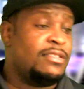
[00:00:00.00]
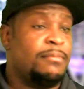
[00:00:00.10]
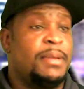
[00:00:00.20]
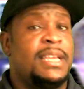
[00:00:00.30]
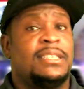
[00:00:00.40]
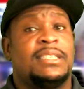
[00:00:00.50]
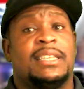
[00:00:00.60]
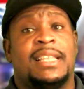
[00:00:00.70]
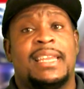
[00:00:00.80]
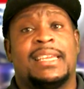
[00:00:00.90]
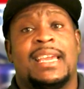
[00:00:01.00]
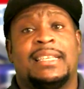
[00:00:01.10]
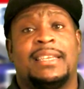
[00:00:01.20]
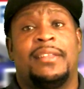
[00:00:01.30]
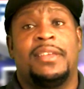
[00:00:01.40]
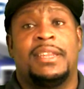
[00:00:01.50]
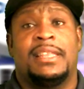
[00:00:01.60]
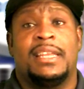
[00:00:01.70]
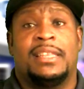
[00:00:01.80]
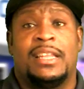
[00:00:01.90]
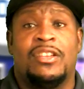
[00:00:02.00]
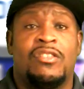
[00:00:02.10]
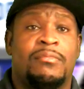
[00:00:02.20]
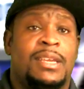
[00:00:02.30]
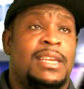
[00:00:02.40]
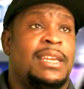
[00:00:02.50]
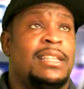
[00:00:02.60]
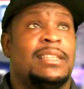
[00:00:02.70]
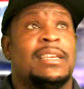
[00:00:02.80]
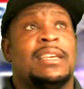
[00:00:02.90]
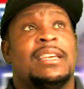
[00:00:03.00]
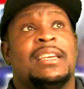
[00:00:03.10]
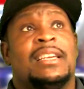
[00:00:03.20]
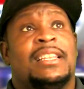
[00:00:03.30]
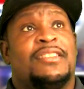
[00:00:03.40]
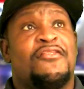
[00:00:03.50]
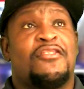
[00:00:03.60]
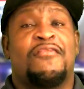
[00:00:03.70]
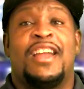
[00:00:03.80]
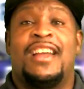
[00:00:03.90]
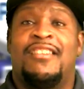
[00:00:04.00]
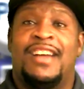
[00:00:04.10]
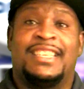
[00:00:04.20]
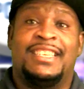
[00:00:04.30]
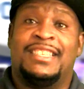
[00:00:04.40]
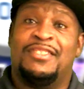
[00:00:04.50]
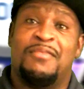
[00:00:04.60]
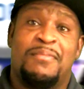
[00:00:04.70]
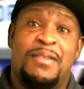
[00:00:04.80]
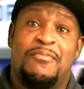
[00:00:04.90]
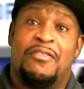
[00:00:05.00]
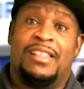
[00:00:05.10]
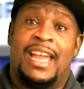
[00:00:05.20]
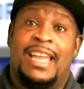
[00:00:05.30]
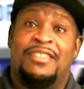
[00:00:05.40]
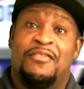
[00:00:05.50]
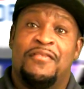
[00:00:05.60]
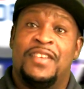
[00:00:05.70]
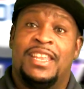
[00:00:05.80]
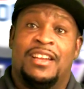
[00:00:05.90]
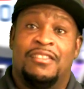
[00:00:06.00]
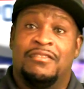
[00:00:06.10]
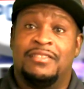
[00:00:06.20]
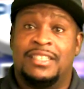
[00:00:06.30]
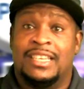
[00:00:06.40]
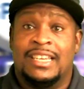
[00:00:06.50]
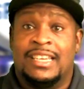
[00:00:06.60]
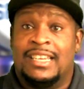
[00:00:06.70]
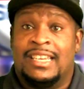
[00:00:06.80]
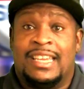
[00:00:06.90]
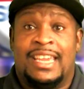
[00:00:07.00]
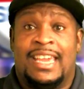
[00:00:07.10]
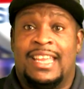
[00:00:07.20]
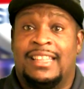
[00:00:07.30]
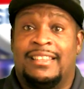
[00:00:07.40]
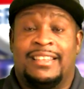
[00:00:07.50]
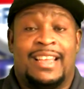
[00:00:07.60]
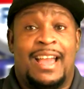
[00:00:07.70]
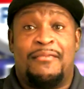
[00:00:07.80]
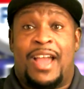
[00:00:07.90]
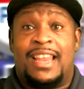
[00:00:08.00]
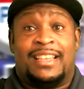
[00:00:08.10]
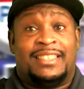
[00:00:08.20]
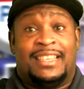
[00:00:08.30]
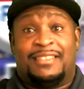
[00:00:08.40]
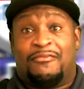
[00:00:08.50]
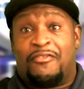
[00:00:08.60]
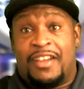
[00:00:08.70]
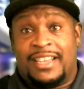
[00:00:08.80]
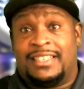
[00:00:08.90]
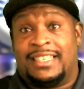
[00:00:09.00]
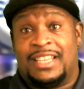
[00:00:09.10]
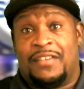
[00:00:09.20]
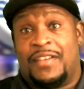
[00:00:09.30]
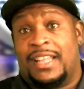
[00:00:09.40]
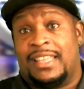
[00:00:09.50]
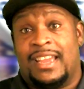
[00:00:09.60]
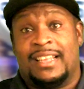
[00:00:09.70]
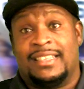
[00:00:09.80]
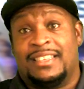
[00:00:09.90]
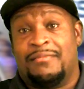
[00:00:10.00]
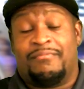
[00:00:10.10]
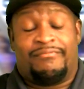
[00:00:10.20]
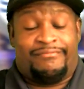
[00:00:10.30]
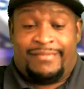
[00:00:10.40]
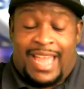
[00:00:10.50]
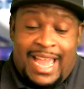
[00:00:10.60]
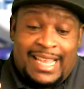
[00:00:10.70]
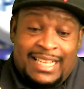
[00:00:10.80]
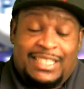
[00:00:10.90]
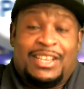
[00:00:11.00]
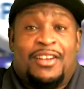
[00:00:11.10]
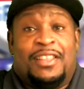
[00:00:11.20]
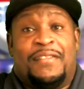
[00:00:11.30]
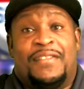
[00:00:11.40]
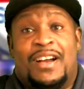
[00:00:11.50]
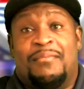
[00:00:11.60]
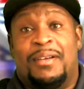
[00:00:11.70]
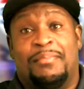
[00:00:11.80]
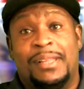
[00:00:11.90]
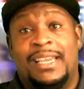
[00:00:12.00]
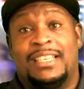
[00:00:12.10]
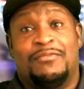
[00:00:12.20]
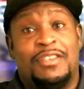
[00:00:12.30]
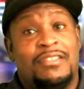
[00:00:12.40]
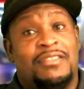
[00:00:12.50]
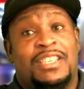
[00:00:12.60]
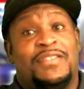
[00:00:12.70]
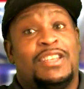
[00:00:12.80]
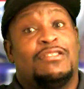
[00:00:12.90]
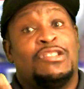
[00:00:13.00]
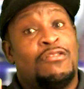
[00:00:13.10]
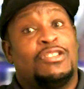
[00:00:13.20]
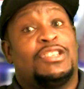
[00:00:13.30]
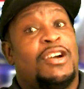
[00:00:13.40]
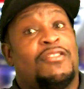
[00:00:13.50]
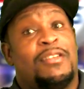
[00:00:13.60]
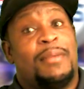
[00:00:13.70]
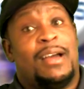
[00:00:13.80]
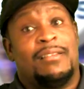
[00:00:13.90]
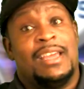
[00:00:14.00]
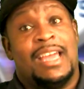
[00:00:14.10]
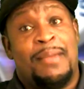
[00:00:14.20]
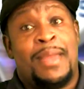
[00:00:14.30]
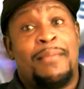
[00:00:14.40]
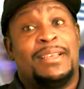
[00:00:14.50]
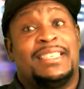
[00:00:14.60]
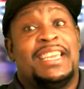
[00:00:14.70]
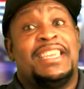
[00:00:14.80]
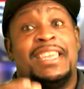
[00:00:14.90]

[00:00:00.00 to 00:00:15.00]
some patience. And a lot of cats out there, they think they know me and going around. I see so many people online doing videos, and I done seen some crazy stuff out there. And I guess it's all in fun, but please, when you do these videos, know what you're talking about. I mean, I've been seeing